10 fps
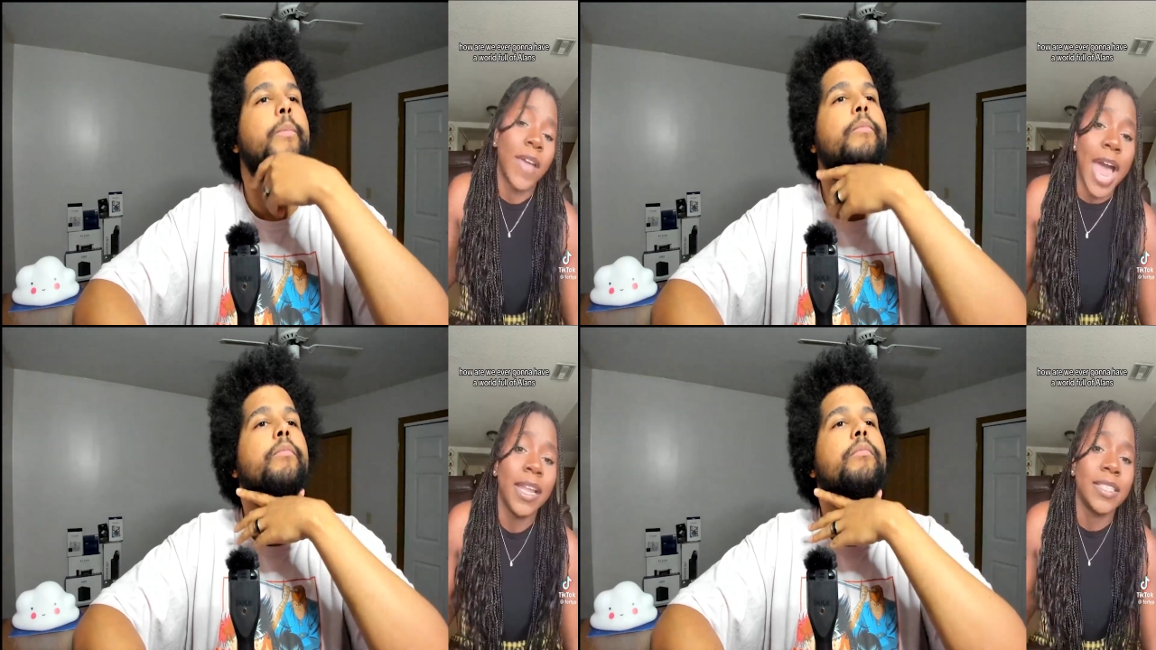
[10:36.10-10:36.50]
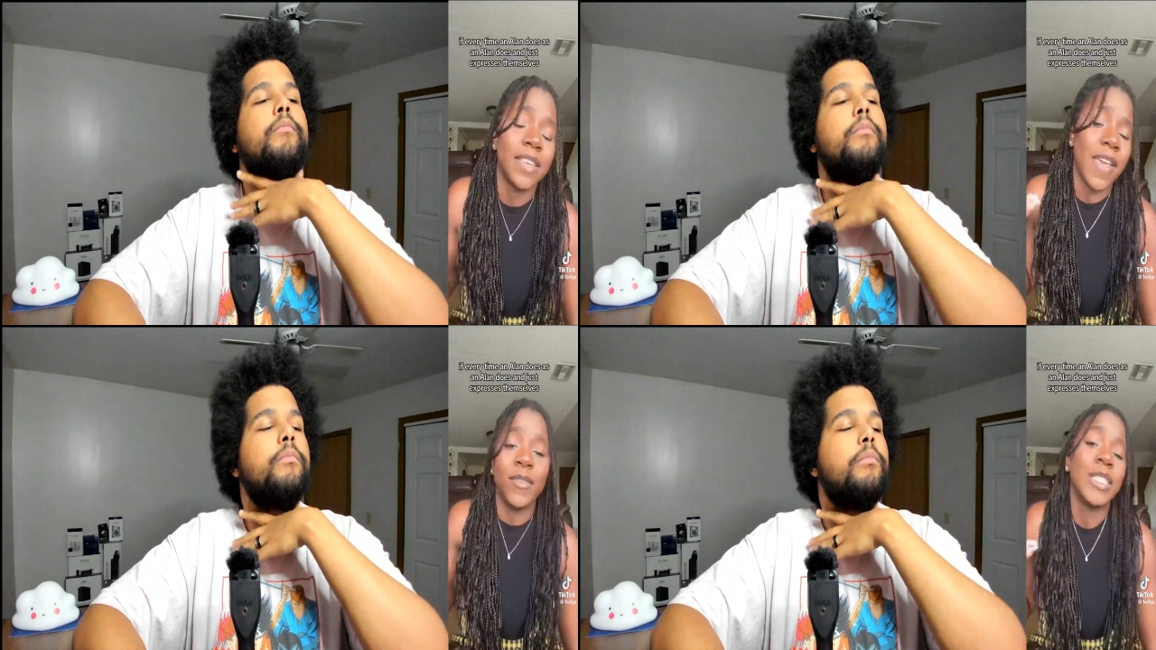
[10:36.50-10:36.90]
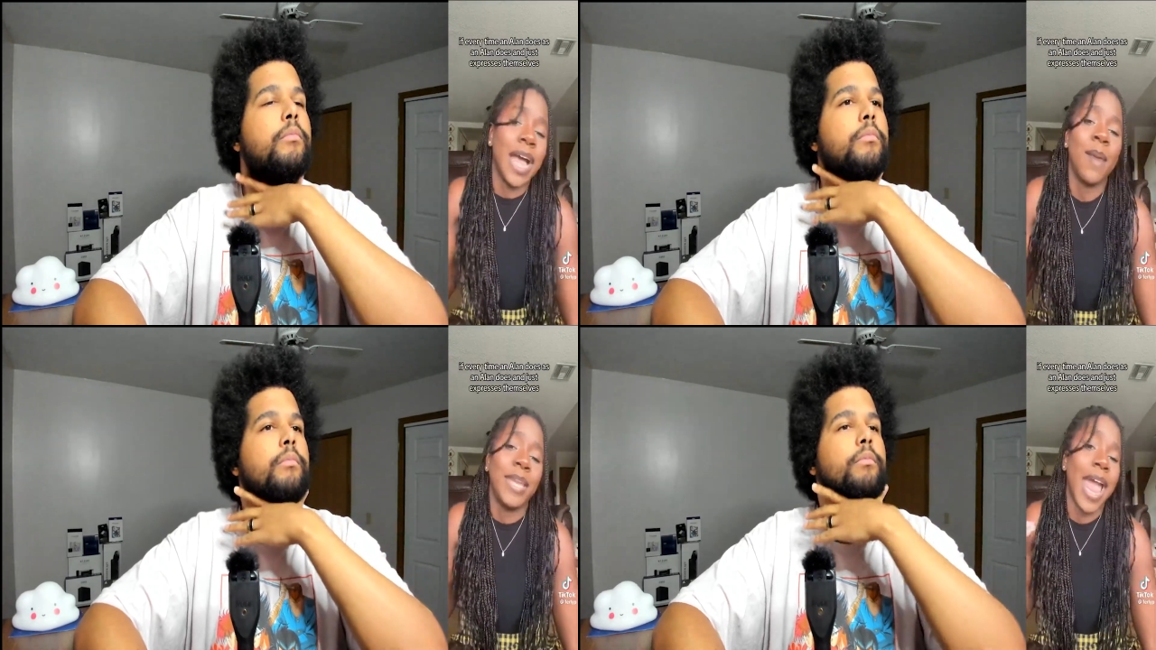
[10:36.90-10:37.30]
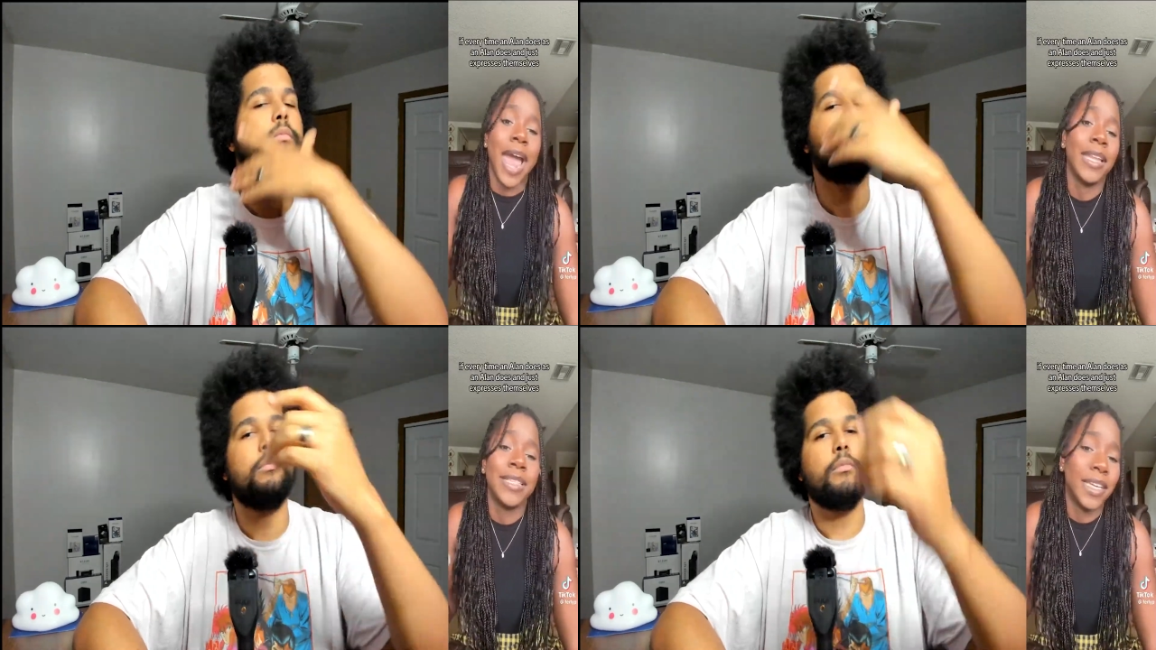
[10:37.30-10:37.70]
Speaker 1: of Allens if every time an
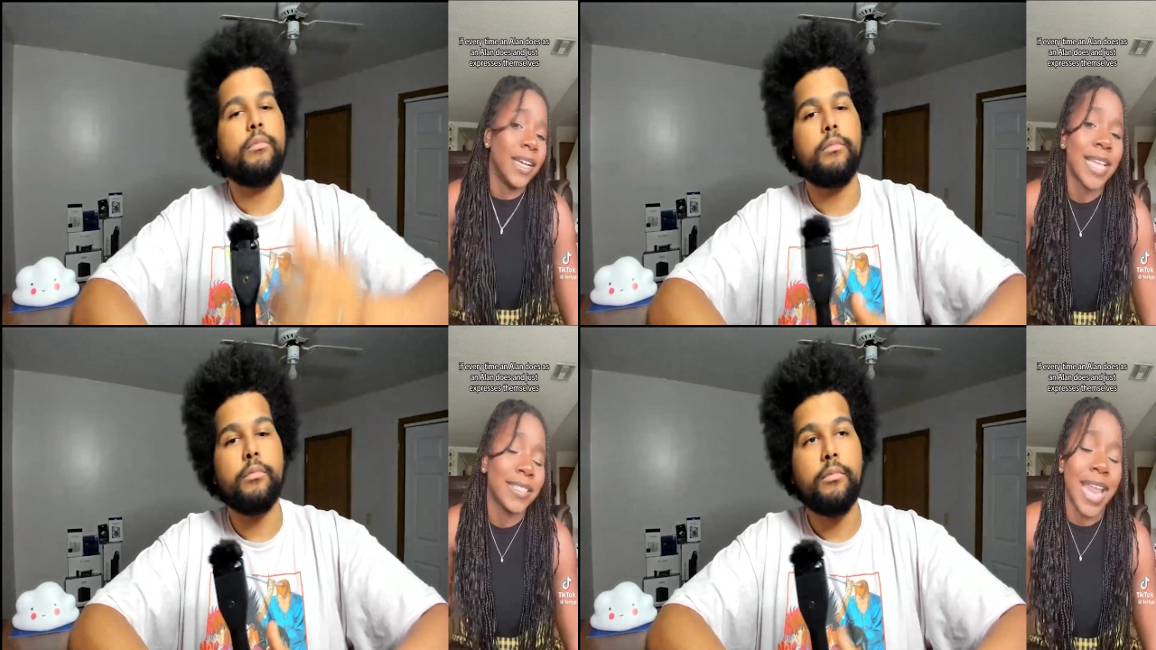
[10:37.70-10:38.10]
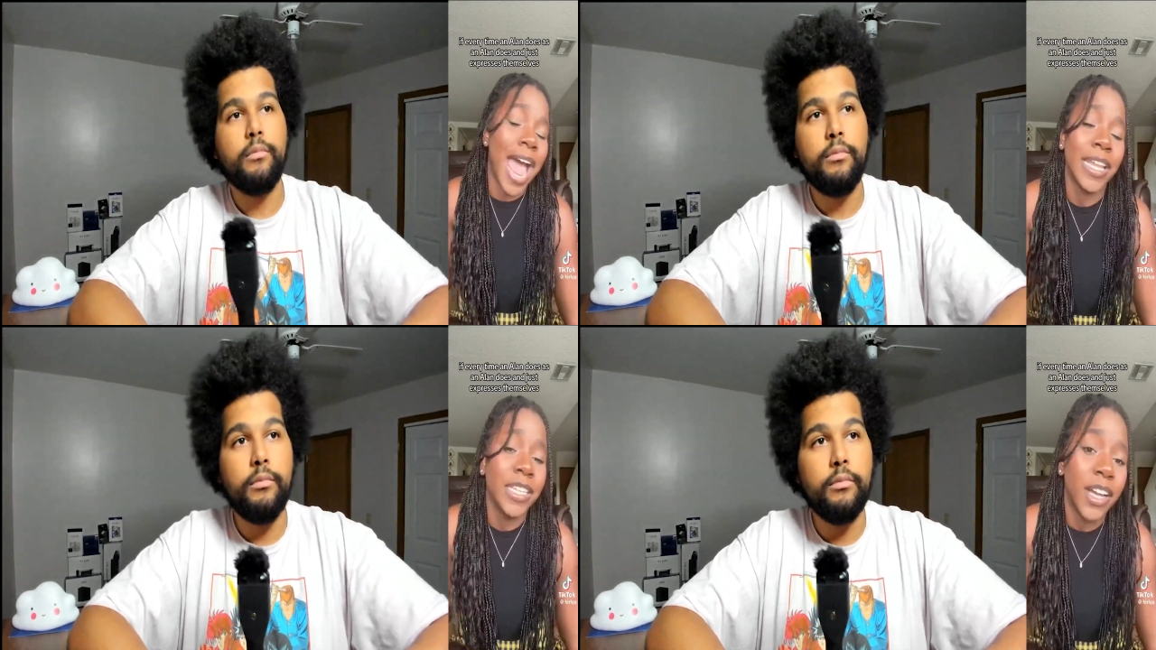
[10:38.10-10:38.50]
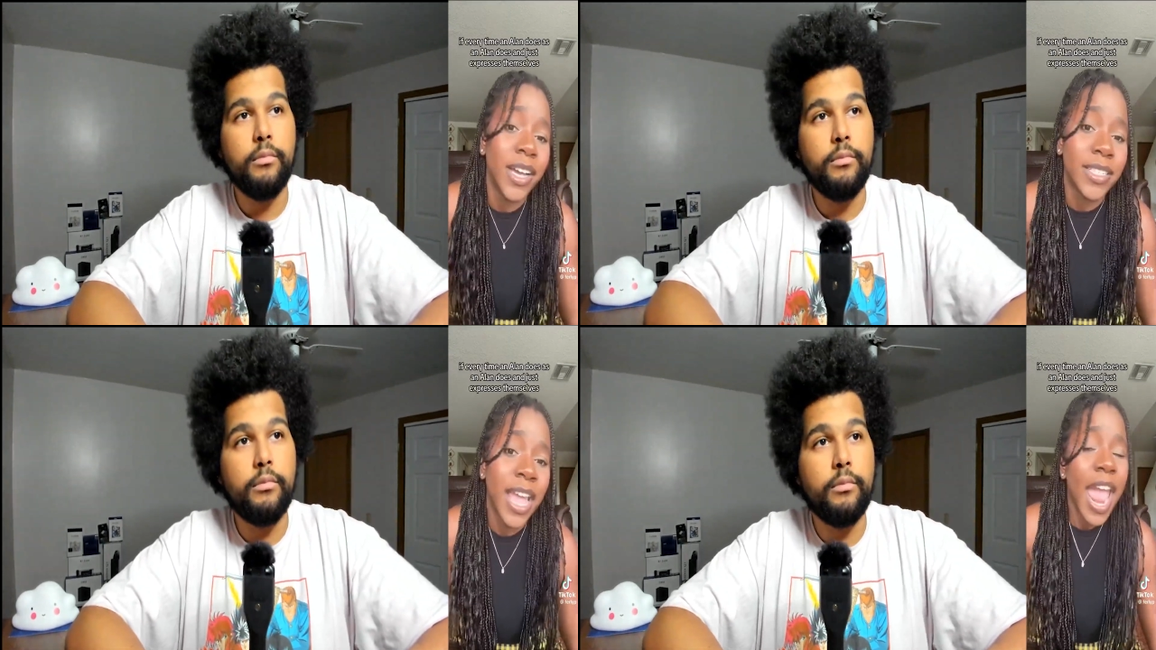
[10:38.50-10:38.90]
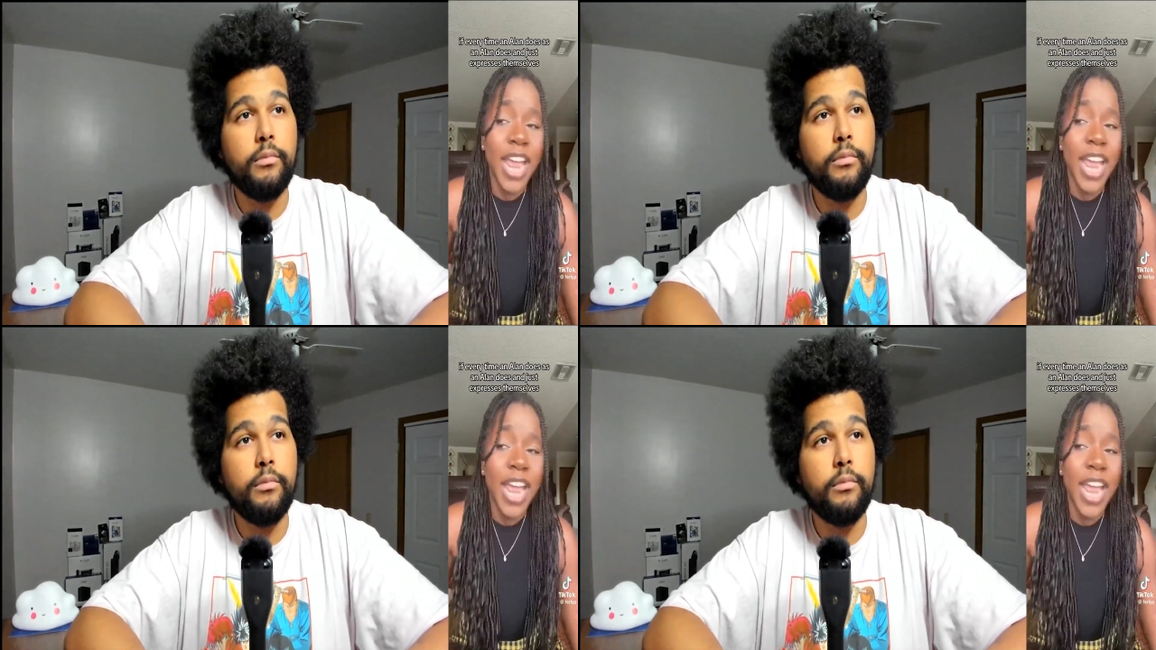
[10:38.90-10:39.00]
Allen does as an Allen does